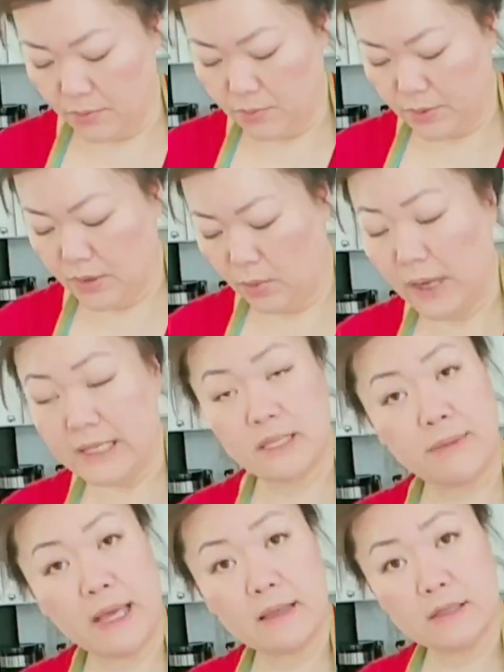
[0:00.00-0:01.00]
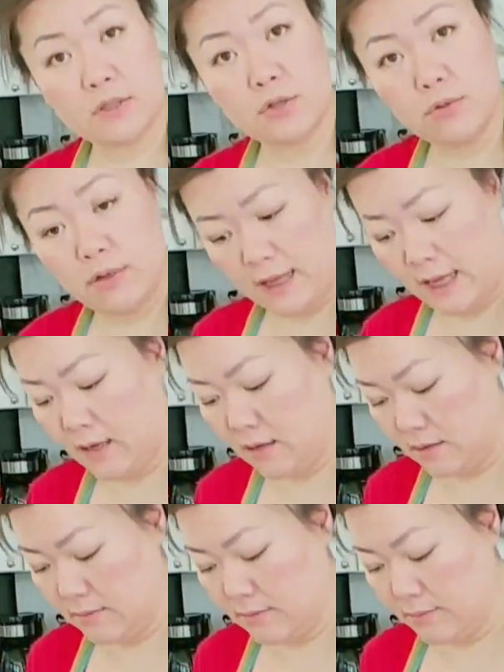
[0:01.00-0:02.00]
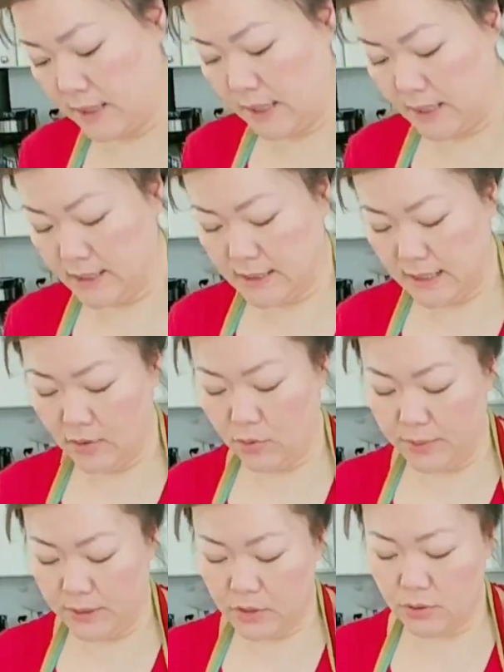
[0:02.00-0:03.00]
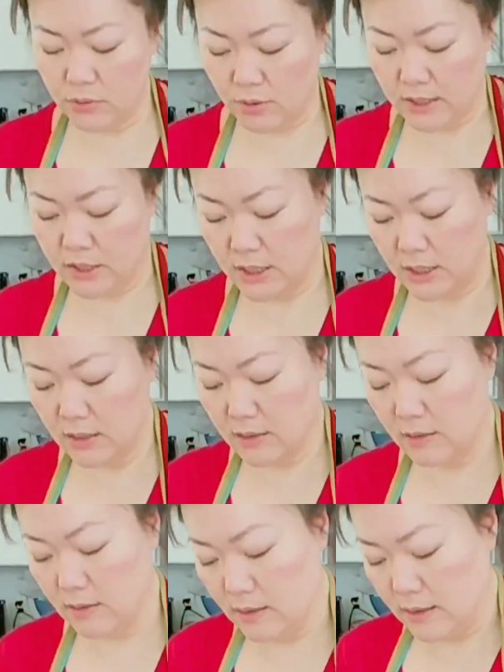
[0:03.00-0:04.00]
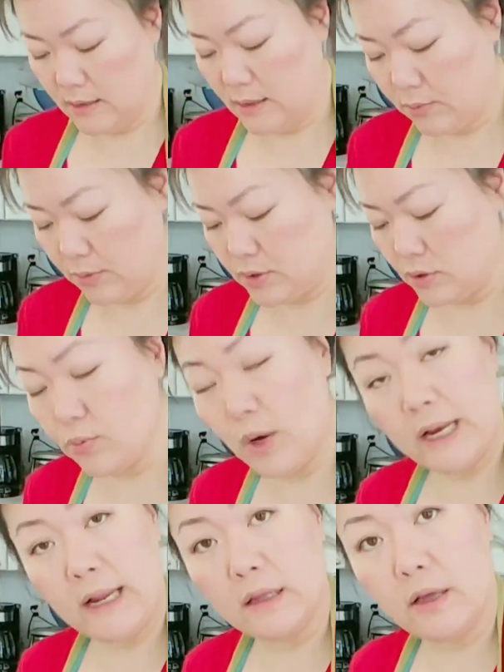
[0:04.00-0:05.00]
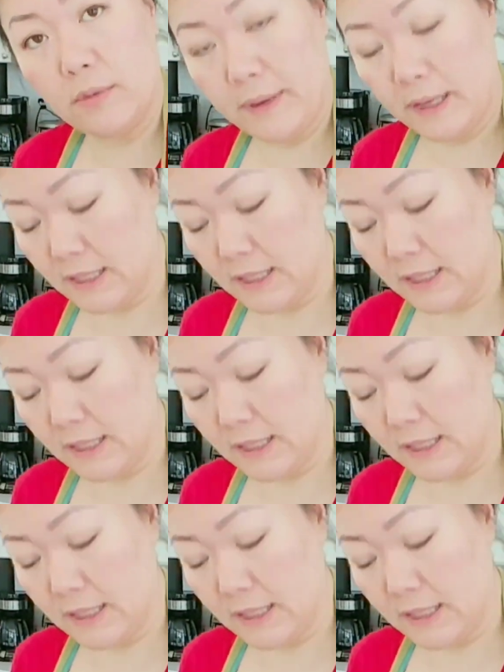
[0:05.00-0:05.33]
We don't want to make this too thin because then it will be too crunchy. We do want a little bit of